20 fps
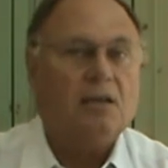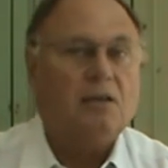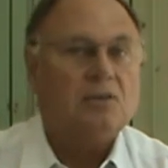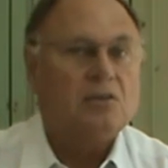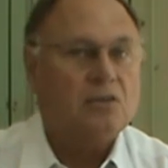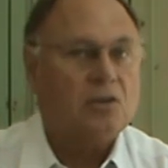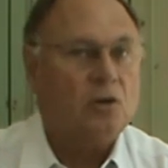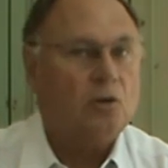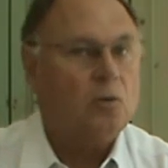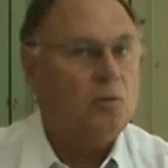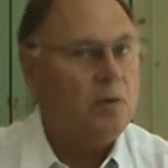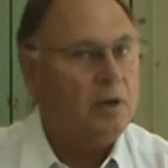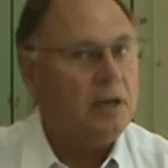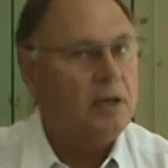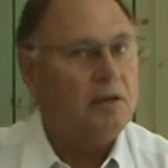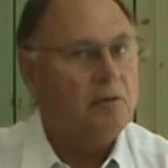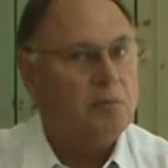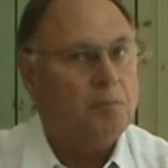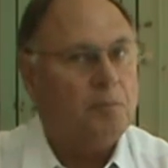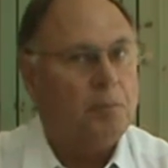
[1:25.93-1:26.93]
So
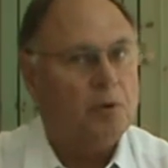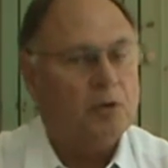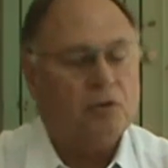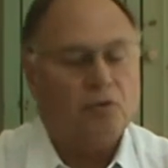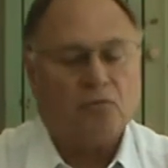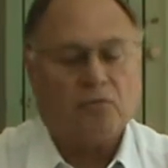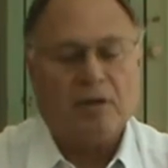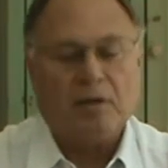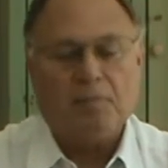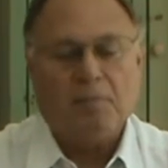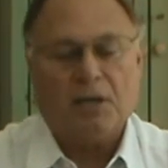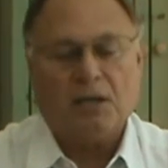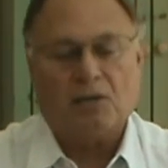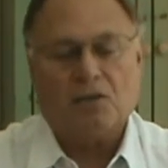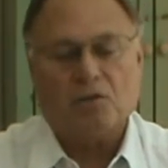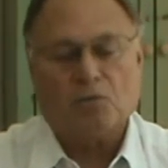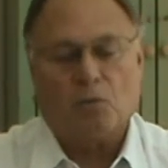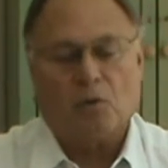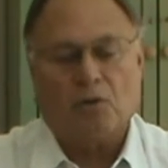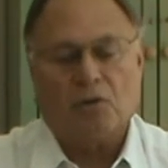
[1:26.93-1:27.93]
we put three
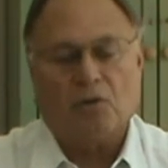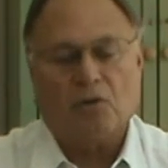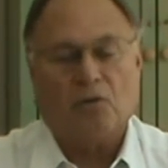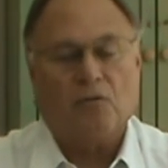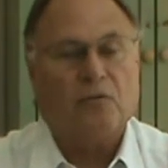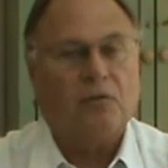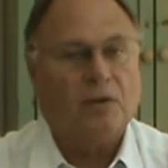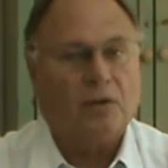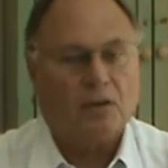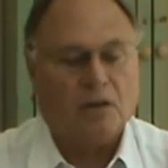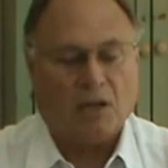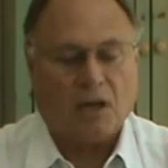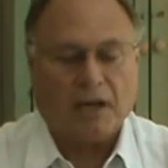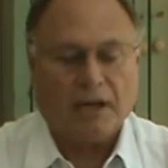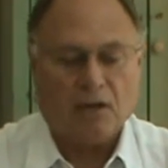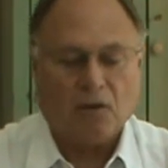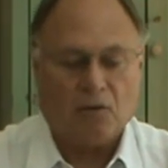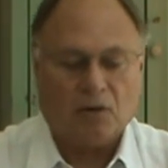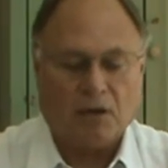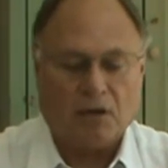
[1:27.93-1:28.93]
minutes worth of
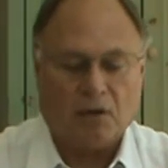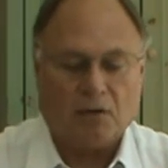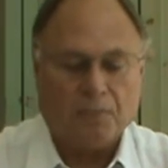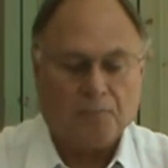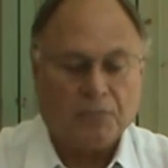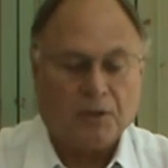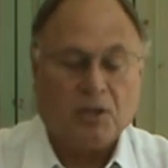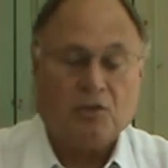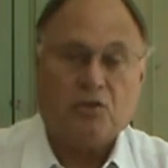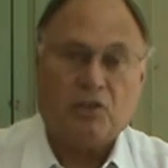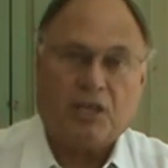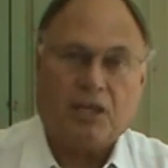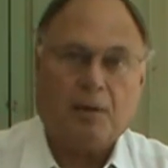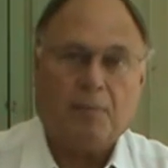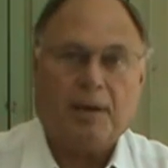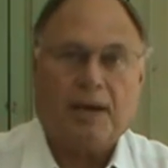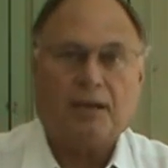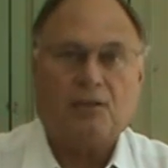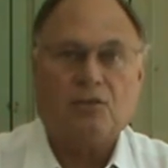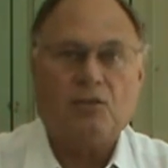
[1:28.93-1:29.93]
light on there. She came
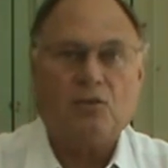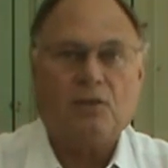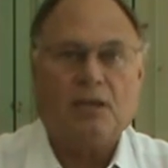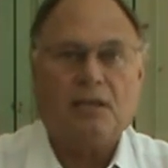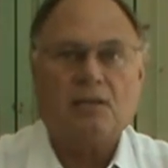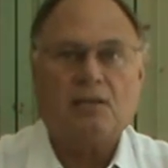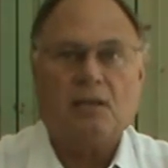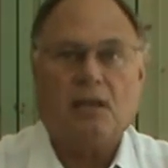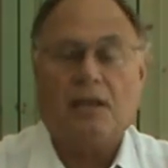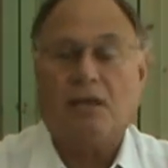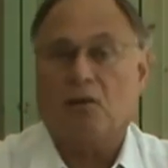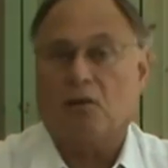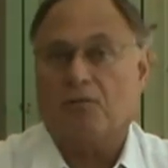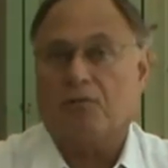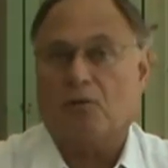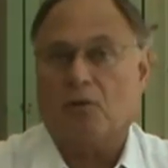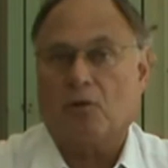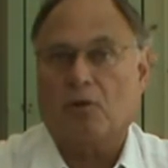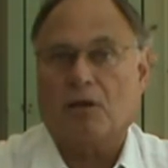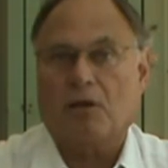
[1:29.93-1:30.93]
back two days later
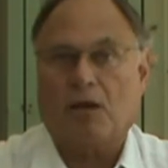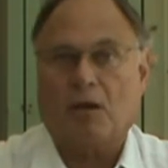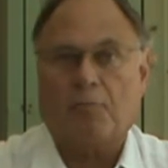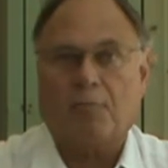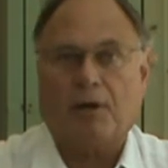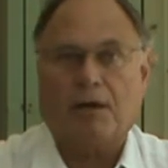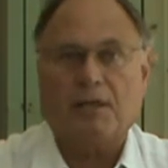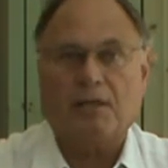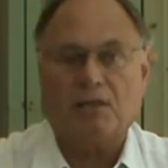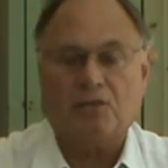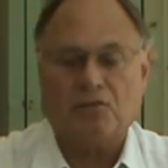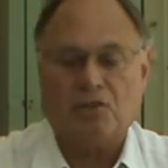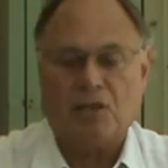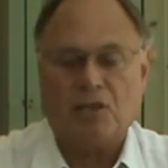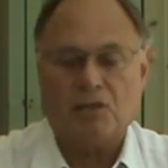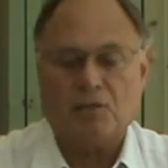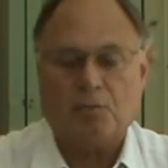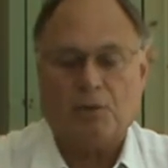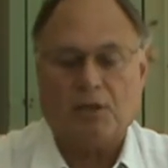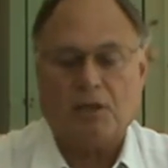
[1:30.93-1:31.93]
for her chiropractic
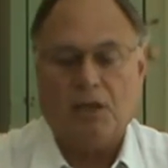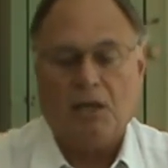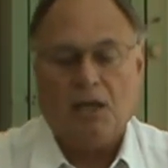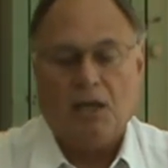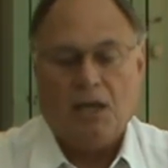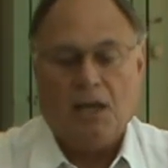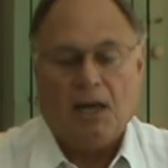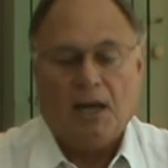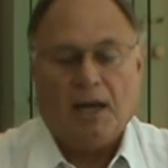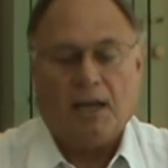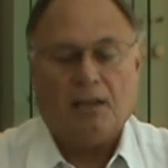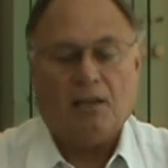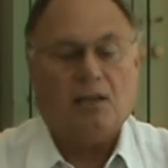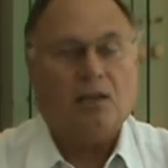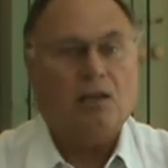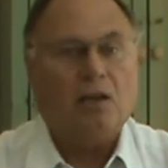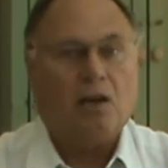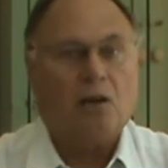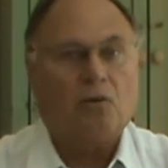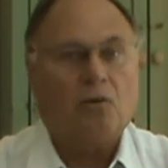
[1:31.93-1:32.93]
adjustment, and the
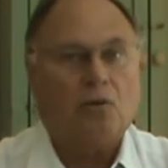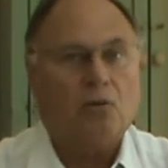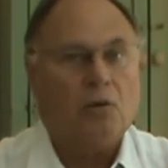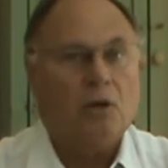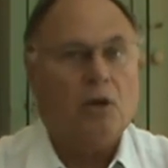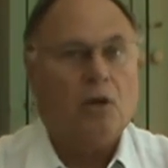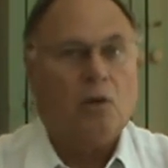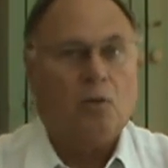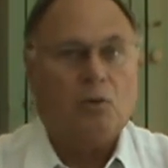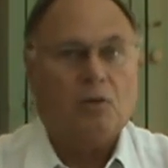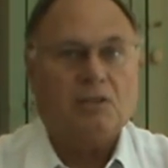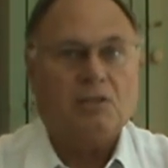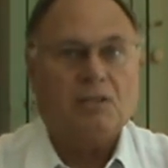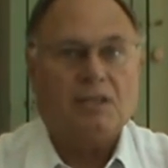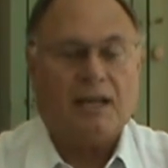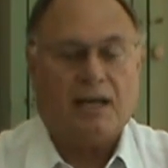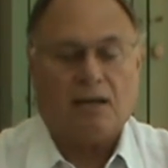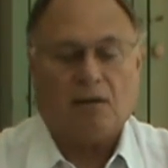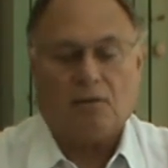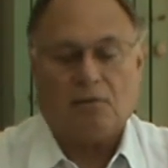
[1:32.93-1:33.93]
knuckle was
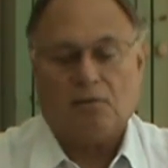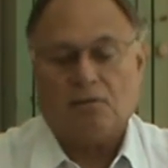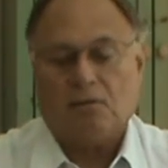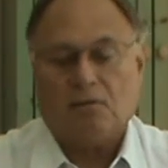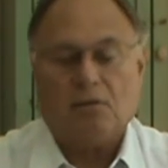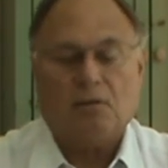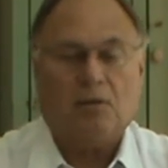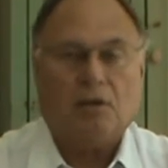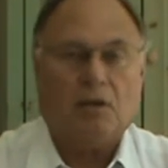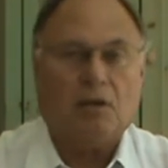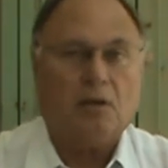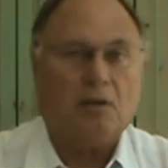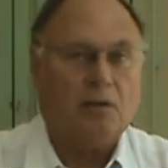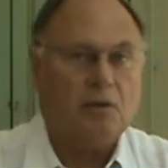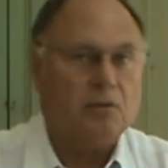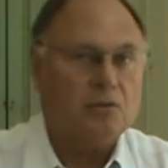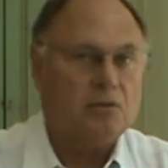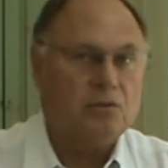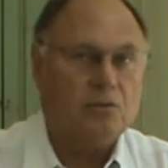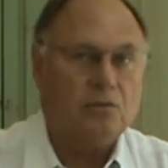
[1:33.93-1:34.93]
down uh,
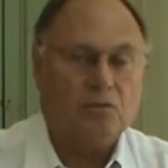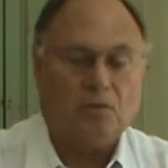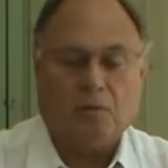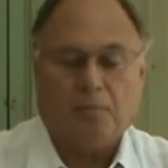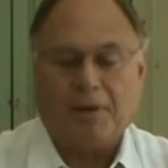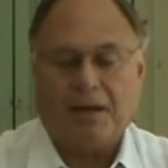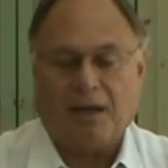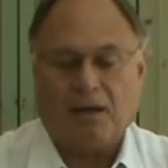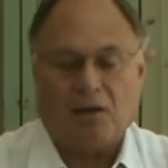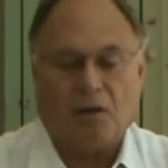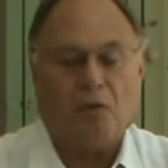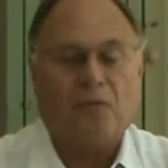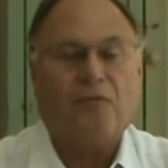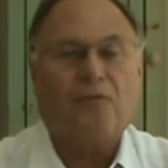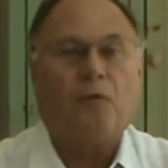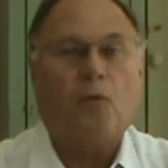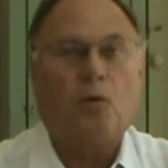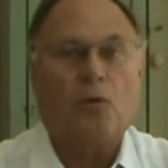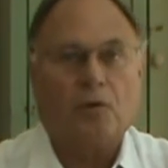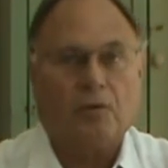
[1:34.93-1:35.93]
to about a
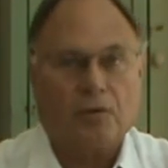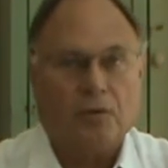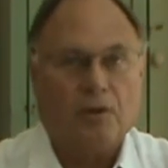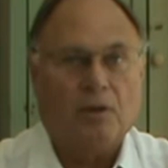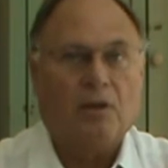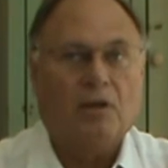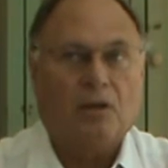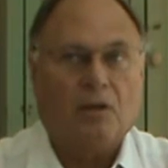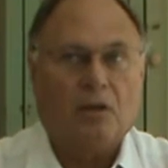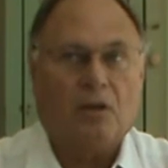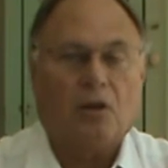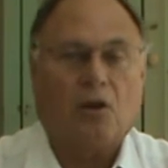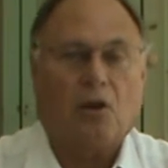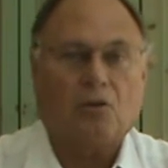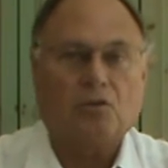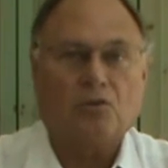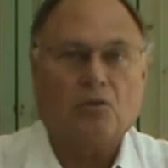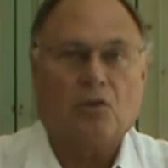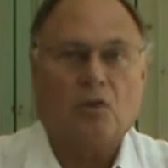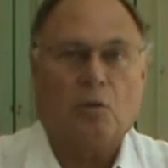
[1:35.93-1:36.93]
fourth
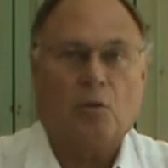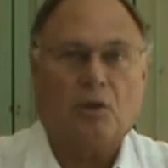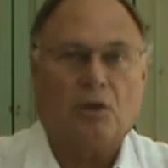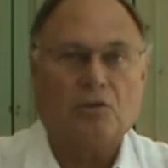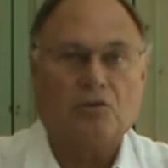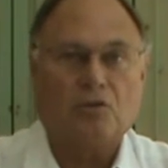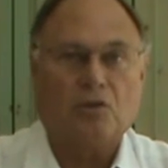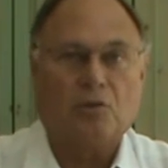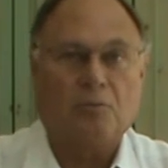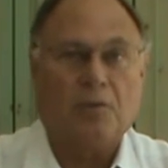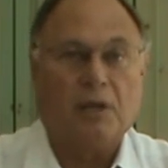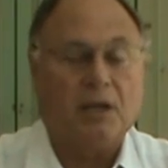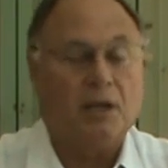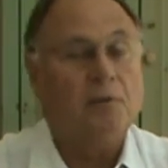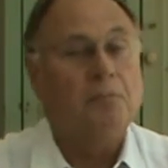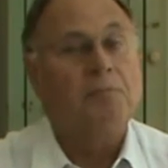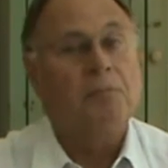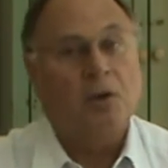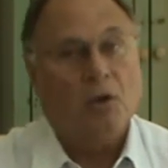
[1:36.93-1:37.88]
larger than what it should be.